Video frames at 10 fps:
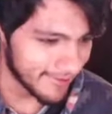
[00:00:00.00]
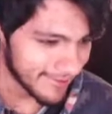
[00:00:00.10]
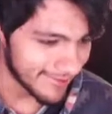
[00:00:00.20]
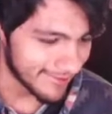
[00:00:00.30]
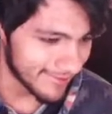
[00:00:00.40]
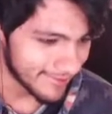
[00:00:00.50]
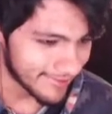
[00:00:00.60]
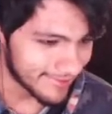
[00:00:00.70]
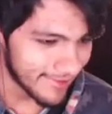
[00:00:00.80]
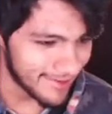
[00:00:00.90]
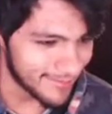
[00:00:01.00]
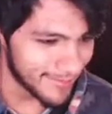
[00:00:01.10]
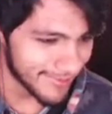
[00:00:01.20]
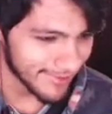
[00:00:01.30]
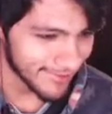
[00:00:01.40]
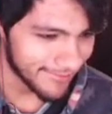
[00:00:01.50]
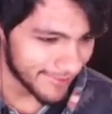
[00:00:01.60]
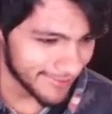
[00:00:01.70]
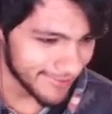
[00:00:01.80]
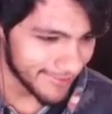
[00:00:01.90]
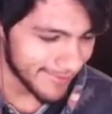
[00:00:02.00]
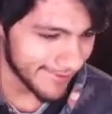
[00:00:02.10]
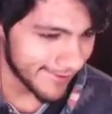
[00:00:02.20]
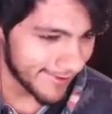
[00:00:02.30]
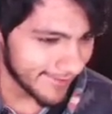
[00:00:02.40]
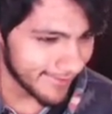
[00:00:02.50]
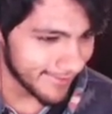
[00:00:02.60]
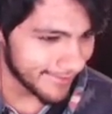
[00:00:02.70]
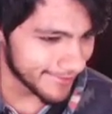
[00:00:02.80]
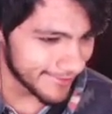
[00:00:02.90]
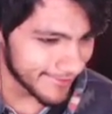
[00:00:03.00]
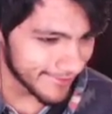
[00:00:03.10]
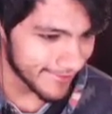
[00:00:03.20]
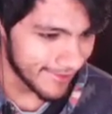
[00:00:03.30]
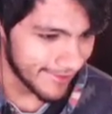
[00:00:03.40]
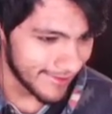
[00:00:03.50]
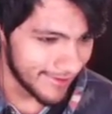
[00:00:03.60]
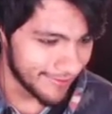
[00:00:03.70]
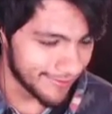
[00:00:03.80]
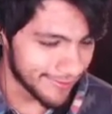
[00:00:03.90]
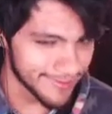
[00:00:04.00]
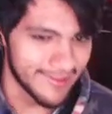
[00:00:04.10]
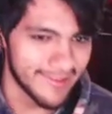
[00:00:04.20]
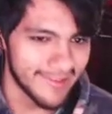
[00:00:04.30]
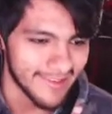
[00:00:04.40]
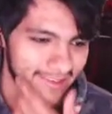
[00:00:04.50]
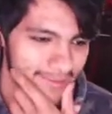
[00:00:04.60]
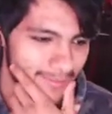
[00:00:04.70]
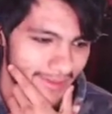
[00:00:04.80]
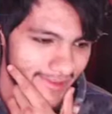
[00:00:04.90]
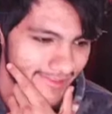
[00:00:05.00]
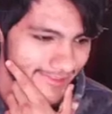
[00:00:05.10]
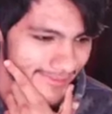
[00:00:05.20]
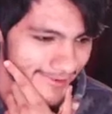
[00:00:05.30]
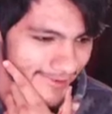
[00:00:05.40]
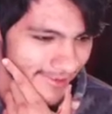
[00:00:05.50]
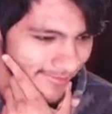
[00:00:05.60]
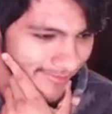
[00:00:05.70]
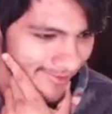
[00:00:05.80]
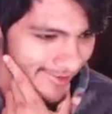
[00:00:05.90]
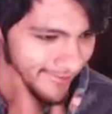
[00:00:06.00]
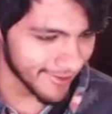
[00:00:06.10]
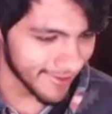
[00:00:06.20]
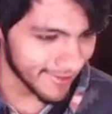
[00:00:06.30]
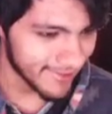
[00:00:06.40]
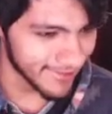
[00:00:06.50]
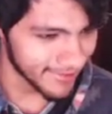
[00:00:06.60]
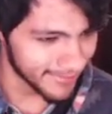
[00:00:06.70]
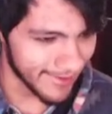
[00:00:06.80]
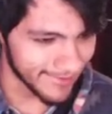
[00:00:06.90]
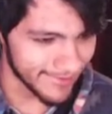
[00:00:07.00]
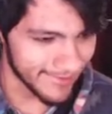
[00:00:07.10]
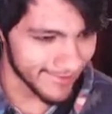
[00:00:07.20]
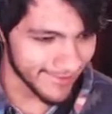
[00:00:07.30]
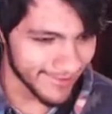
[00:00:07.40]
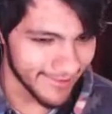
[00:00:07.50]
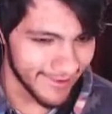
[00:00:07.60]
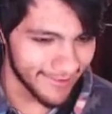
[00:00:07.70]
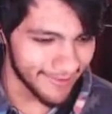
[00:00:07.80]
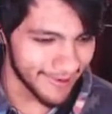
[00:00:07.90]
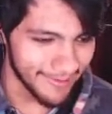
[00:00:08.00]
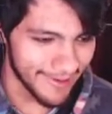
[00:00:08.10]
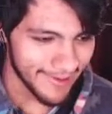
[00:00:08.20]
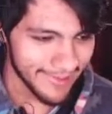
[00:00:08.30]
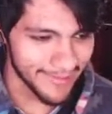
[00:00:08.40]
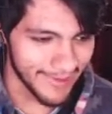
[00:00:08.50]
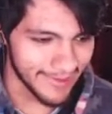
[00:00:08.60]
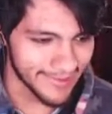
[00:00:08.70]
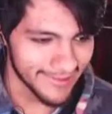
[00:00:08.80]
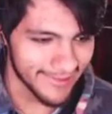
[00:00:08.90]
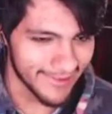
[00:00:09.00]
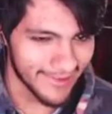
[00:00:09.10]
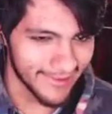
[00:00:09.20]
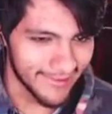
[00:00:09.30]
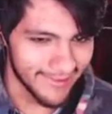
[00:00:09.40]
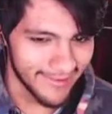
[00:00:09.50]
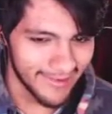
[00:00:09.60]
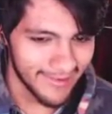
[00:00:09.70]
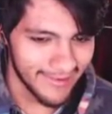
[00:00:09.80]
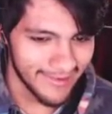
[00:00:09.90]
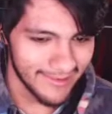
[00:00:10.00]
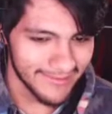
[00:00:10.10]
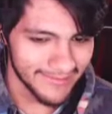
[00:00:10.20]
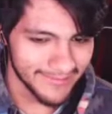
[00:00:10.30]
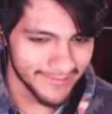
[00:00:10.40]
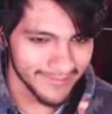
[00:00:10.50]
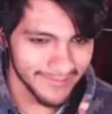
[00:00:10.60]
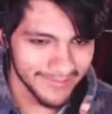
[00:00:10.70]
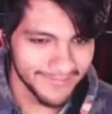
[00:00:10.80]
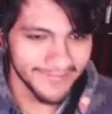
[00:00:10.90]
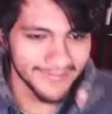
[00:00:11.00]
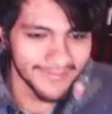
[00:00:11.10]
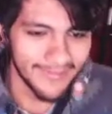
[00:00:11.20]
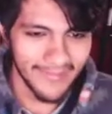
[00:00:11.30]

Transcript: the, the skateboarding adventure, but I only was uh, fortunate to get the plastic board, and we never got anything past that. We, we got the bikes instead. Likes of Ed Templeton